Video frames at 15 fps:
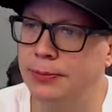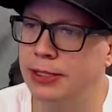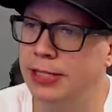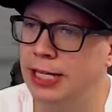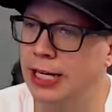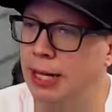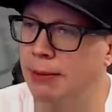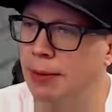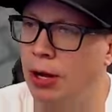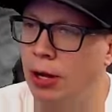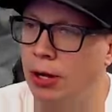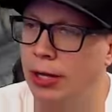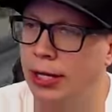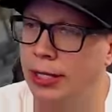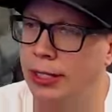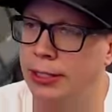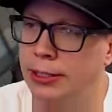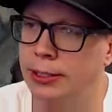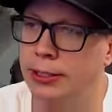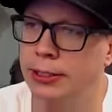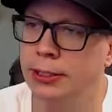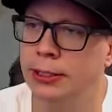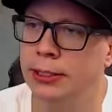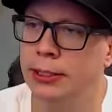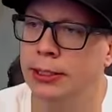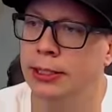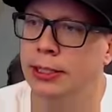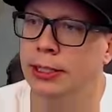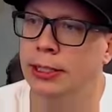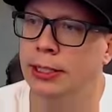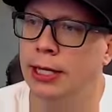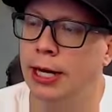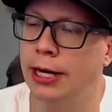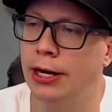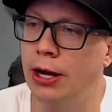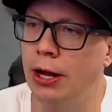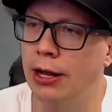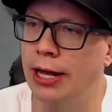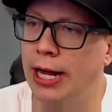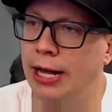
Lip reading: Setting up nollie. Got a nollie